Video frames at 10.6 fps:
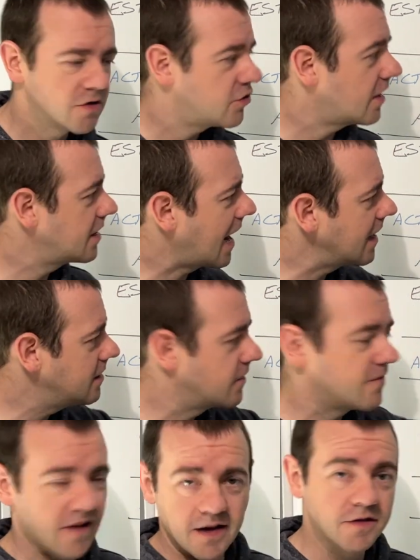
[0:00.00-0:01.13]
try and hide the
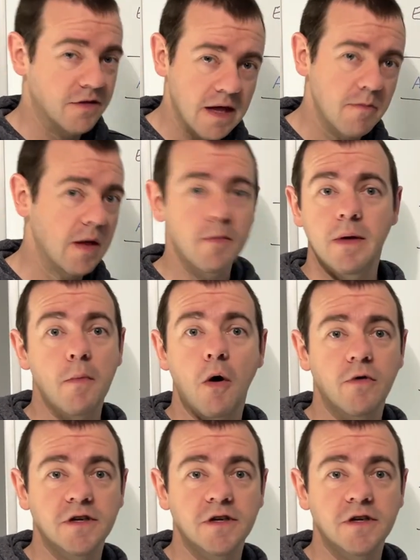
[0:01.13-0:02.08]
fact that they may be more